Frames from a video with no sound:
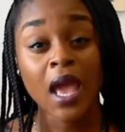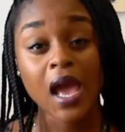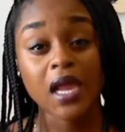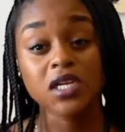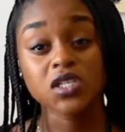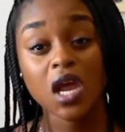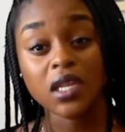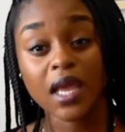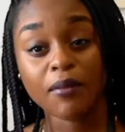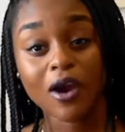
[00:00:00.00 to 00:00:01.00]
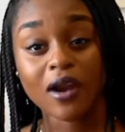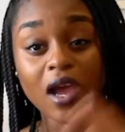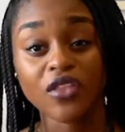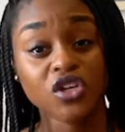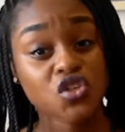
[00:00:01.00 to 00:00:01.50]
and it's not a light brown
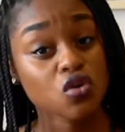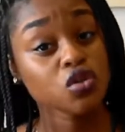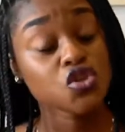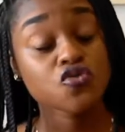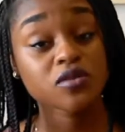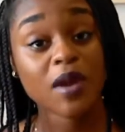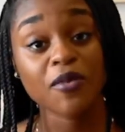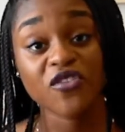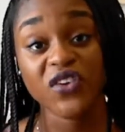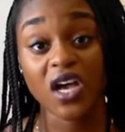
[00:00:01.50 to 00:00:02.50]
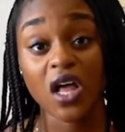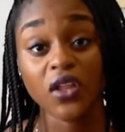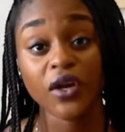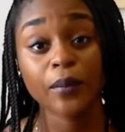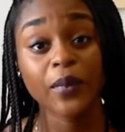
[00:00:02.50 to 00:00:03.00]
either, so 2 is my perfect color.